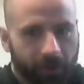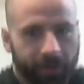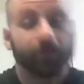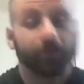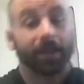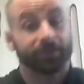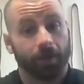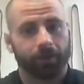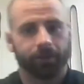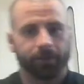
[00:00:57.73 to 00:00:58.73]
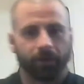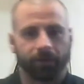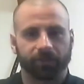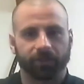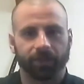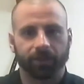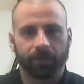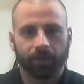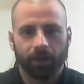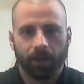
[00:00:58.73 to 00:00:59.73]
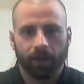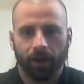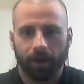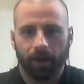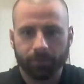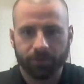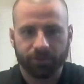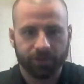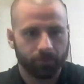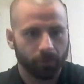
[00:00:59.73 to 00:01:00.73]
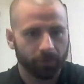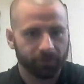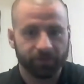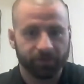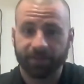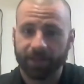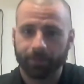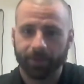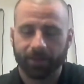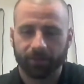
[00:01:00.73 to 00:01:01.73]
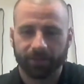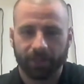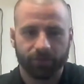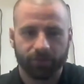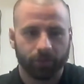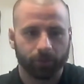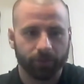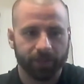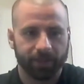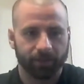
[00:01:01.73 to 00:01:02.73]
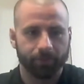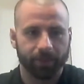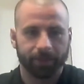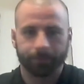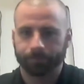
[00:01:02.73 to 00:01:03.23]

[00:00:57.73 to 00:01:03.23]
that. That's not good, honestly. Jim Morrison, is anybody else having trouble hearing me?